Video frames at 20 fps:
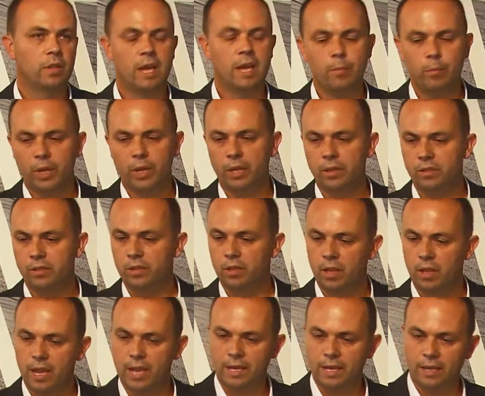That means
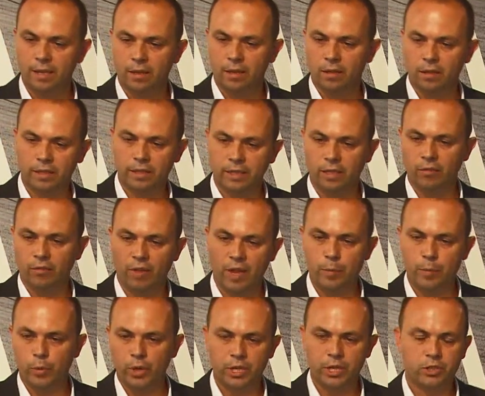any little
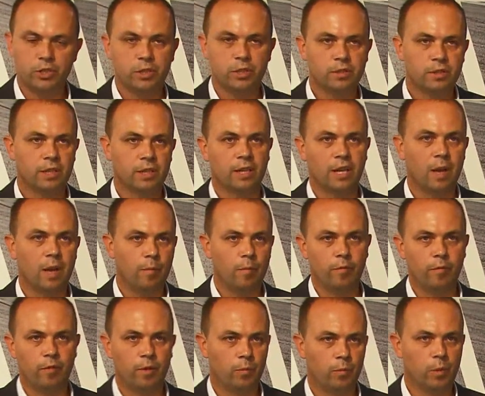vibrations that come
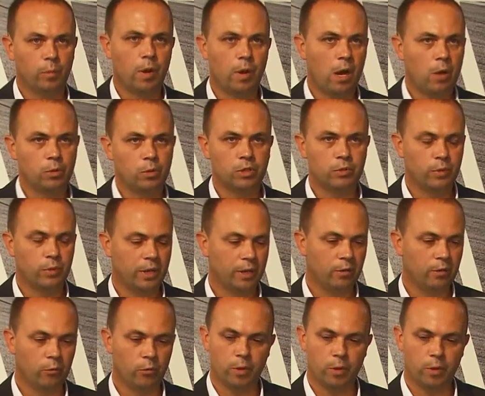from the powertrain,